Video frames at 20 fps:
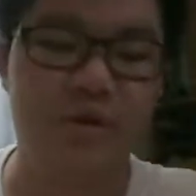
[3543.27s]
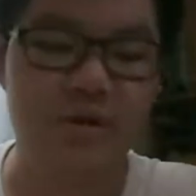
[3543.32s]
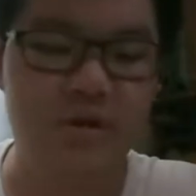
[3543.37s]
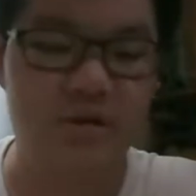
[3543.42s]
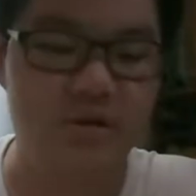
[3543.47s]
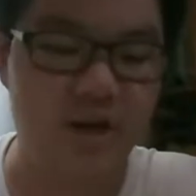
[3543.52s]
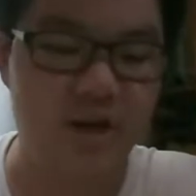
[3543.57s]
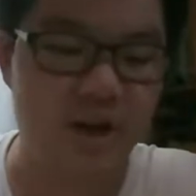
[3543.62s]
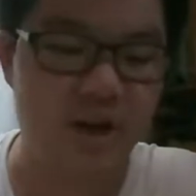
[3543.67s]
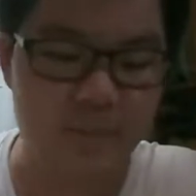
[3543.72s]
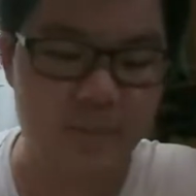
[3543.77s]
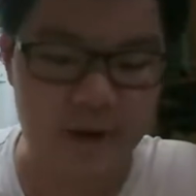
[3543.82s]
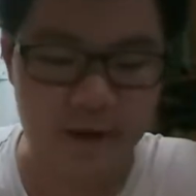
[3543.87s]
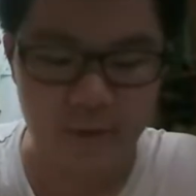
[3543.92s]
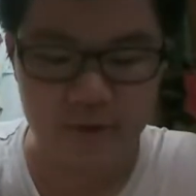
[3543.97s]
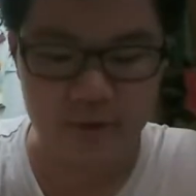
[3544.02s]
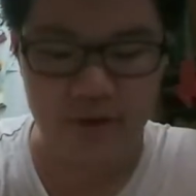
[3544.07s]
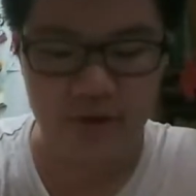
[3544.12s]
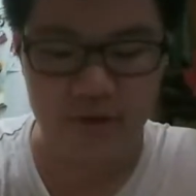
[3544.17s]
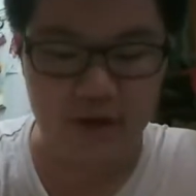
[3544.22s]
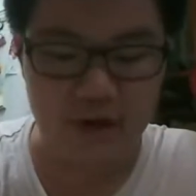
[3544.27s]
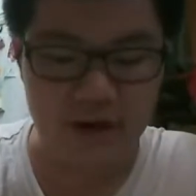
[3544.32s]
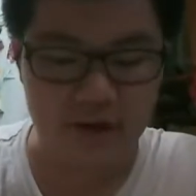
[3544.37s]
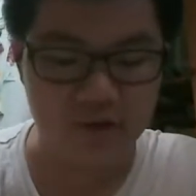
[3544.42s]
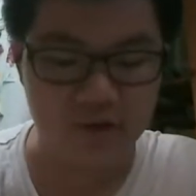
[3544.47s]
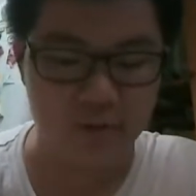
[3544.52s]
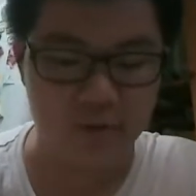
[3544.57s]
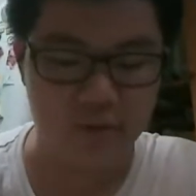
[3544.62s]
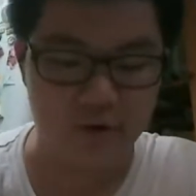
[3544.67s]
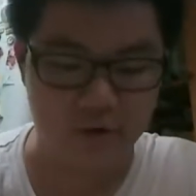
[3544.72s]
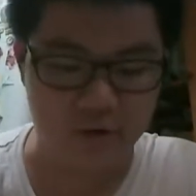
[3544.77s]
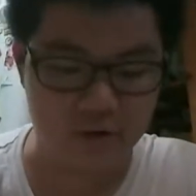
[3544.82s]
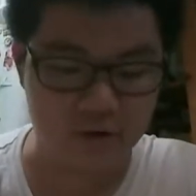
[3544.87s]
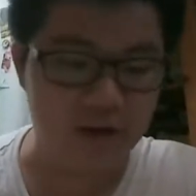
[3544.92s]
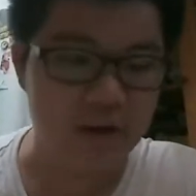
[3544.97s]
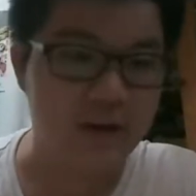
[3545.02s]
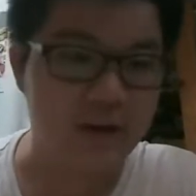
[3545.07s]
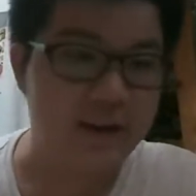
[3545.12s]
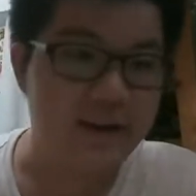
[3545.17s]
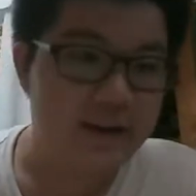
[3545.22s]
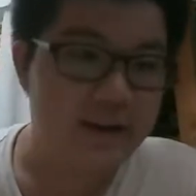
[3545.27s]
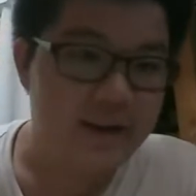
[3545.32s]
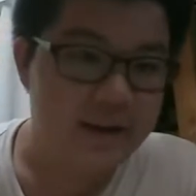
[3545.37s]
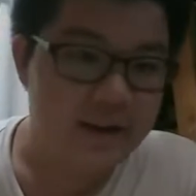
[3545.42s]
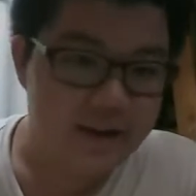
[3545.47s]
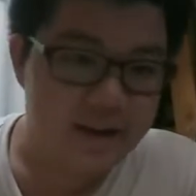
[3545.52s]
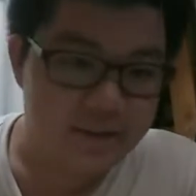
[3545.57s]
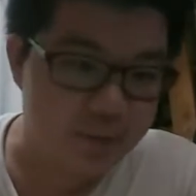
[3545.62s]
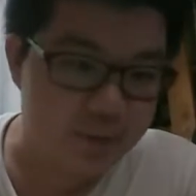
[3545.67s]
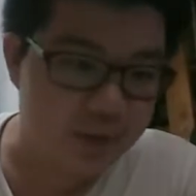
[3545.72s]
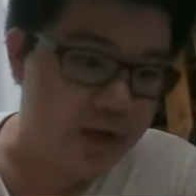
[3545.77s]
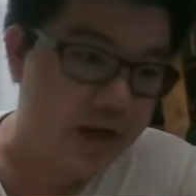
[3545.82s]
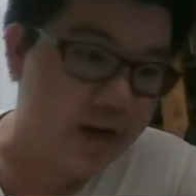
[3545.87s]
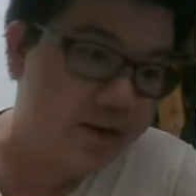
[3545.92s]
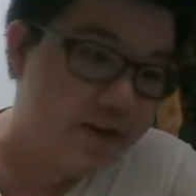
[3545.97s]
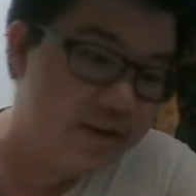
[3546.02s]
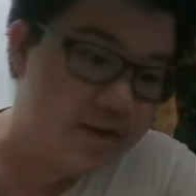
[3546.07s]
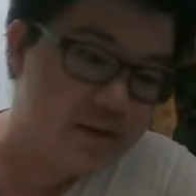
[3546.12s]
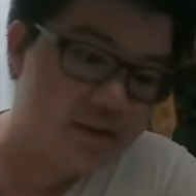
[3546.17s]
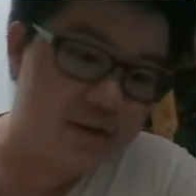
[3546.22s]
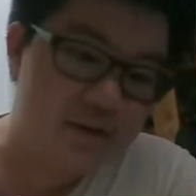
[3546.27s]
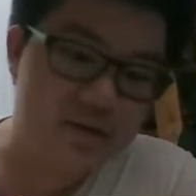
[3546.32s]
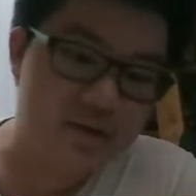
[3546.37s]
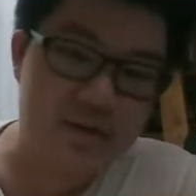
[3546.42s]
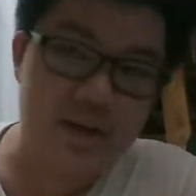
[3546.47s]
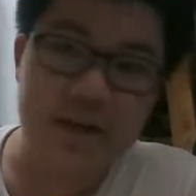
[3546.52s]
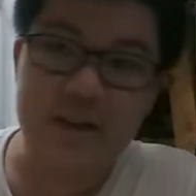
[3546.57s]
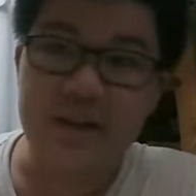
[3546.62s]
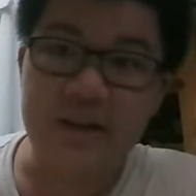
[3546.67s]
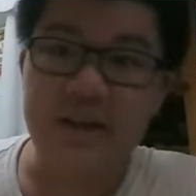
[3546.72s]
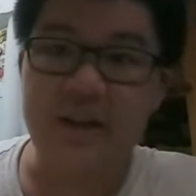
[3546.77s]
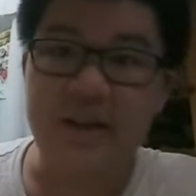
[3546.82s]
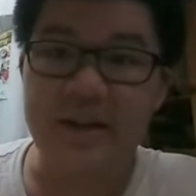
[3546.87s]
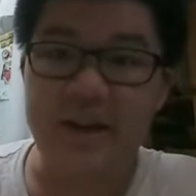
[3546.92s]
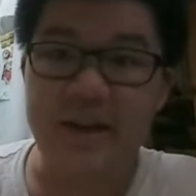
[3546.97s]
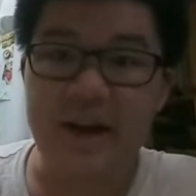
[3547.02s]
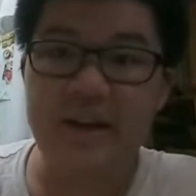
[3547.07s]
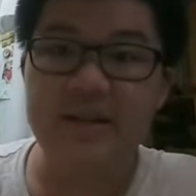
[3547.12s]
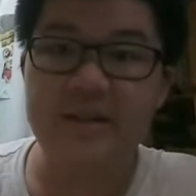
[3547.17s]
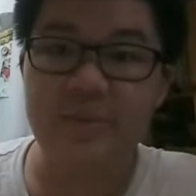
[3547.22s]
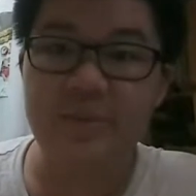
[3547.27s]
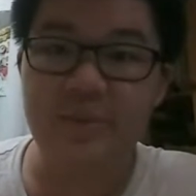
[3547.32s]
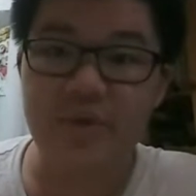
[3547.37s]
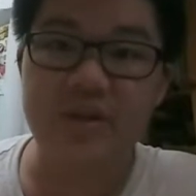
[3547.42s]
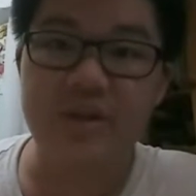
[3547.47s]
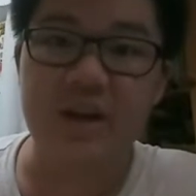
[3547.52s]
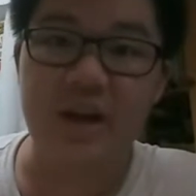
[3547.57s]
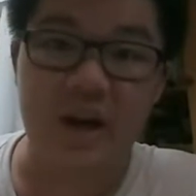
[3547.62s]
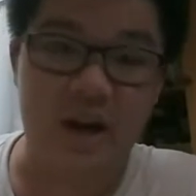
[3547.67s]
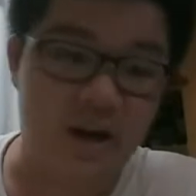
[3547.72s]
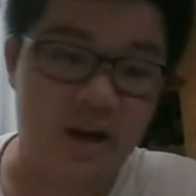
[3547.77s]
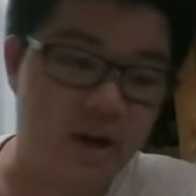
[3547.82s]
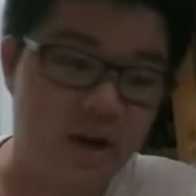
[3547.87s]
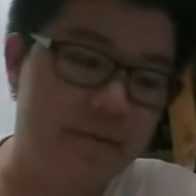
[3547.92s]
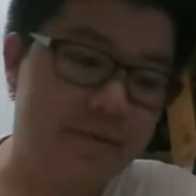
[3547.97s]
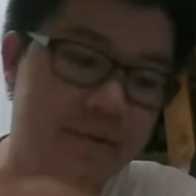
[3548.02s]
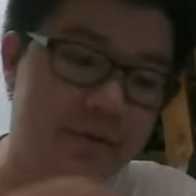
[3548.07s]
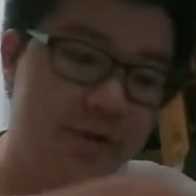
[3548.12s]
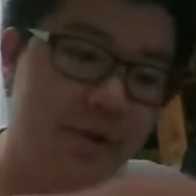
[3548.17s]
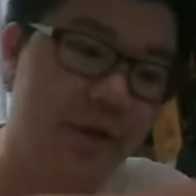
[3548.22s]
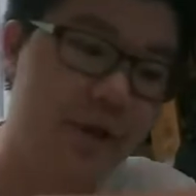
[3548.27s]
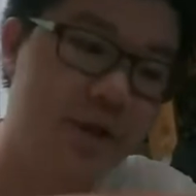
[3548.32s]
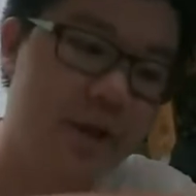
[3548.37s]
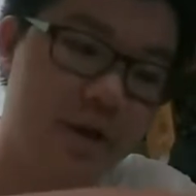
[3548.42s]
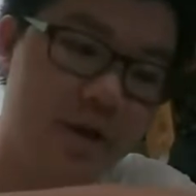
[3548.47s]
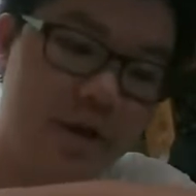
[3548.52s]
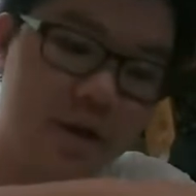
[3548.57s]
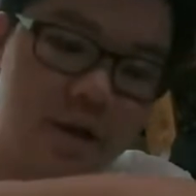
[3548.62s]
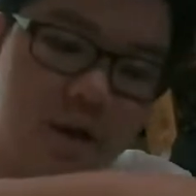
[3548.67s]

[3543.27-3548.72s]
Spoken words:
to help out with the housework. But that is a pretty harmful thing in and